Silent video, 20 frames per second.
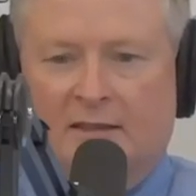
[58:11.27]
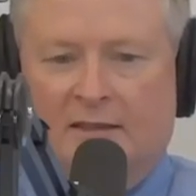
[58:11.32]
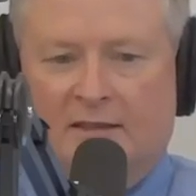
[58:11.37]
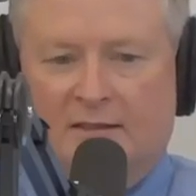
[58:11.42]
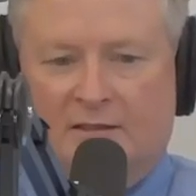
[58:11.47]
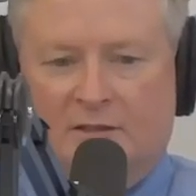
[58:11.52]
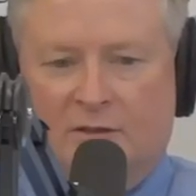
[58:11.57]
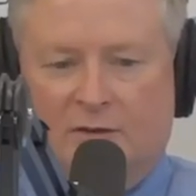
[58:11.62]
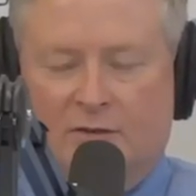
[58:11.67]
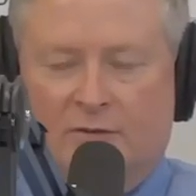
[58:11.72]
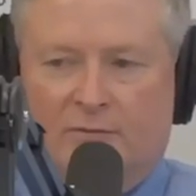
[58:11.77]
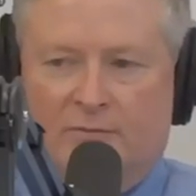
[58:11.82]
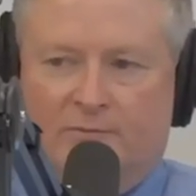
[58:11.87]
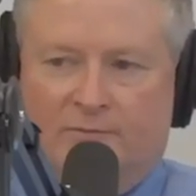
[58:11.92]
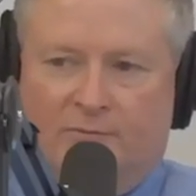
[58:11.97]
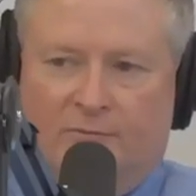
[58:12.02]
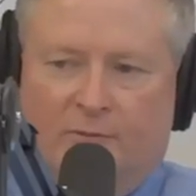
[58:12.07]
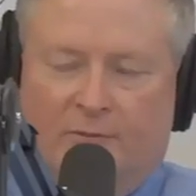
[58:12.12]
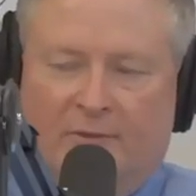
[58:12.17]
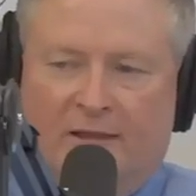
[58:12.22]
And so
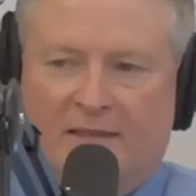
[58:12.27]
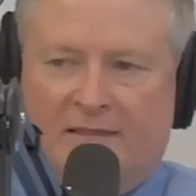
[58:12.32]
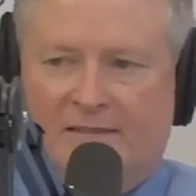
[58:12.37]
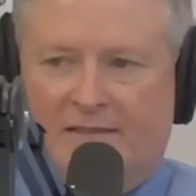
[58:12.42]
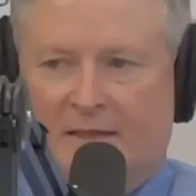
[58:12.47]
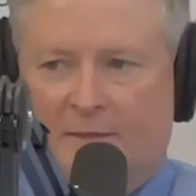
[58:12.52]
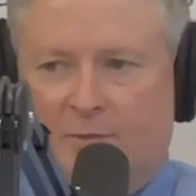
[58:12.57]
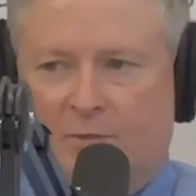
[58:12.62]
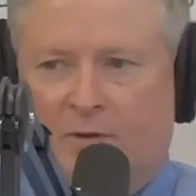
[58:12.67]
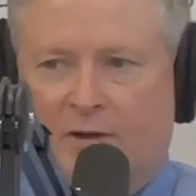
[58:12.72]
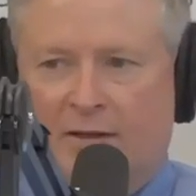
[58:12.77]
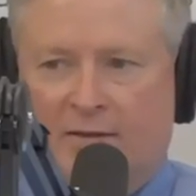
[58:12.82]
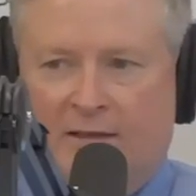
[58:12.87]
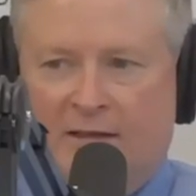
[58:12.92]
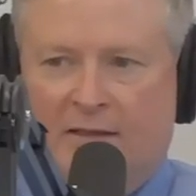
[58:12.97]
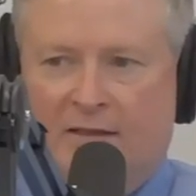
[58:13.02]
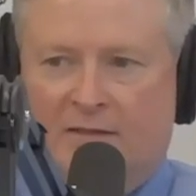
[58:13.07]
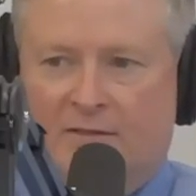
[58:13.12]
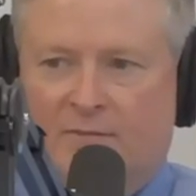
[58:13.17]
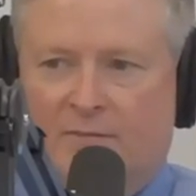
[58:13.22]
from that standpoint, I
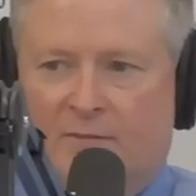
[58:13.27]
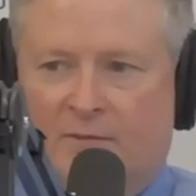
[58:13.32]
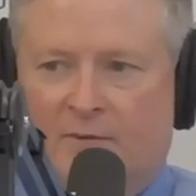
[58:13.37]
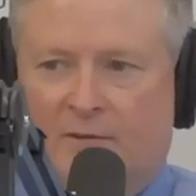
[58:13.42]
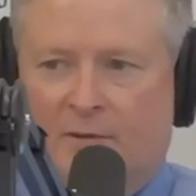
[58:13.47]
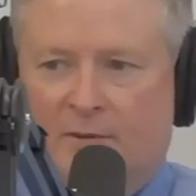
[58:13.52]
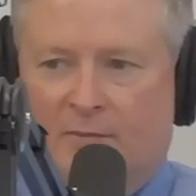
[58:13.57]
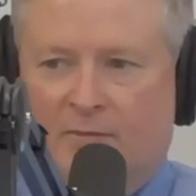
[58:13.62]
think it's very,